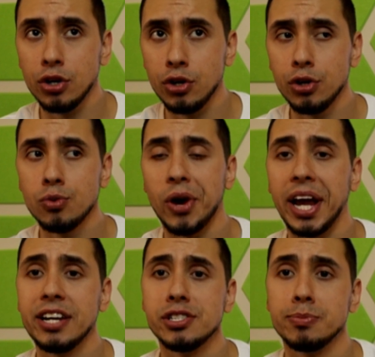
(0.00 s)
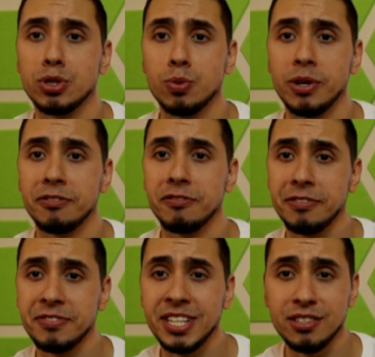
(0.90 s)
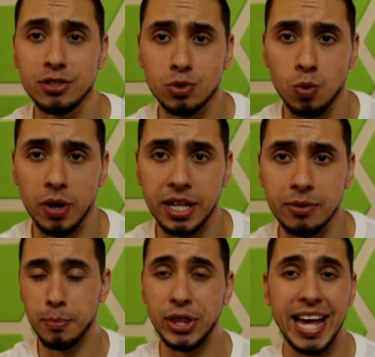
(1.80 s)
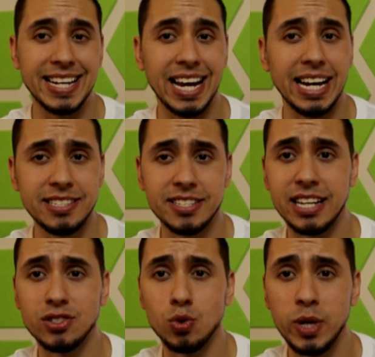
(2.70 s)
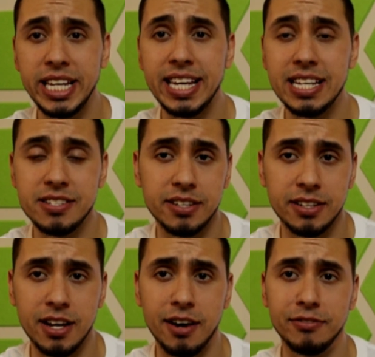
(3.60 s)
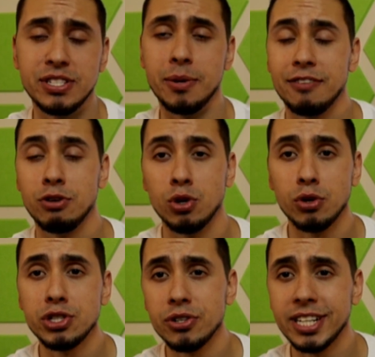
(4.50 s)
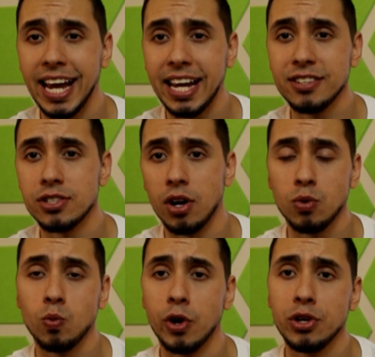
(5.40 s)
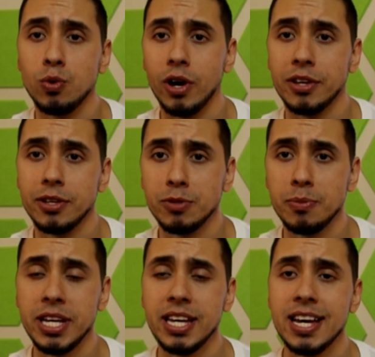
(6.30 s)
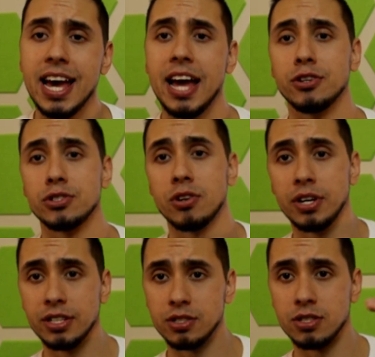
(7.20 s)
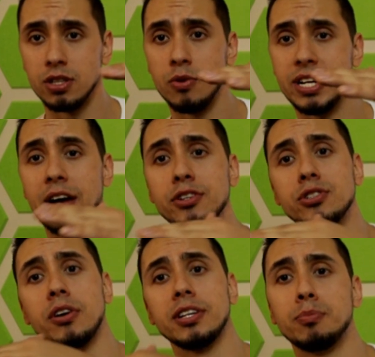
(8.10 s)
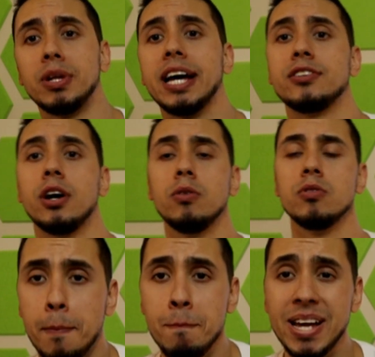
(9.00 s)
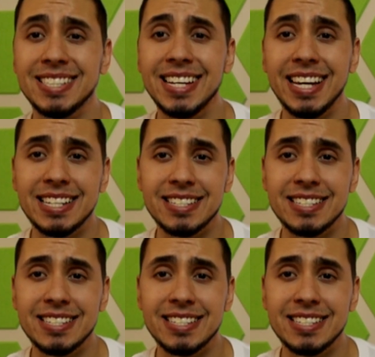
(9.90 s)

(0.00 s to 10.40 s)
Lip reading: good range is between 15 to 20, but that 9 sets a week isn't enough. If you notice your gains aren't where you want them to be and you're starting to slow down, you're starting to plateau, mixing